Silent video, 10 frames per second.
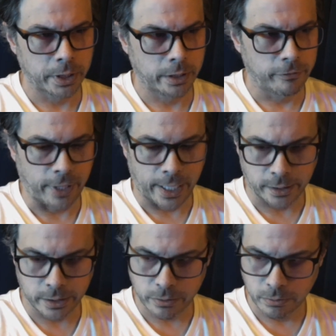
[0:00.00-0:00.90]
But in
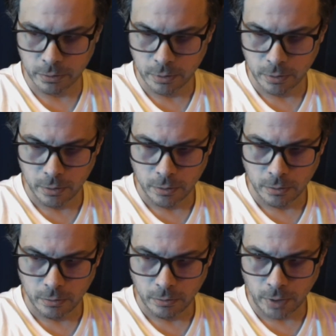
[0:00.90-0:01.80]
fact,
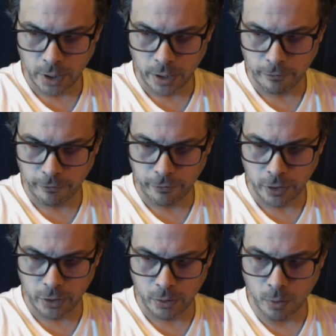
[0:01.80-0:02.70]
if
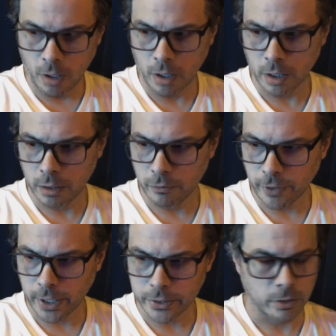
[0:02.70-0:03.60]
you are
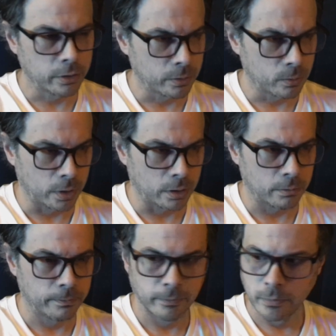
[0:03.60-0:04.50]
fostering
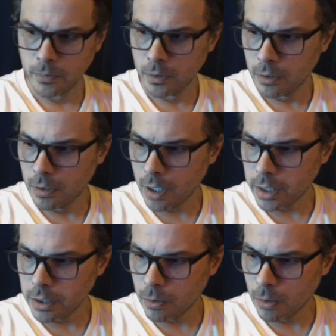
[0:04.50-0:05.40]
goodwill
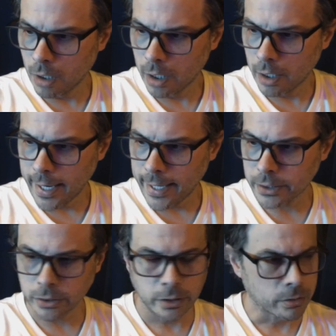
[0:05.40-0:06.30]
and you are
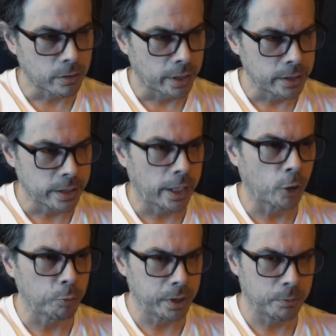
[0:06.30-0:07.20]
actually trying to
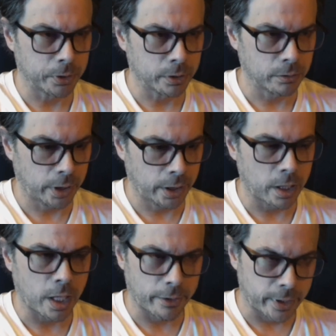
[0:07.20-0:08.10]
help people in
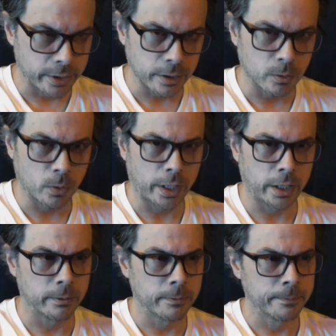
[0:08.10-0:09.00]
an authentic
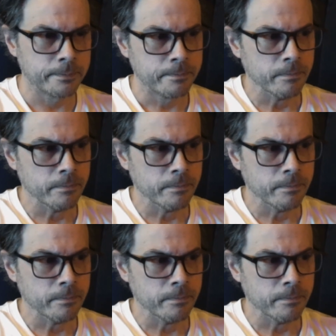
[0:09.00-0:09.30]
way,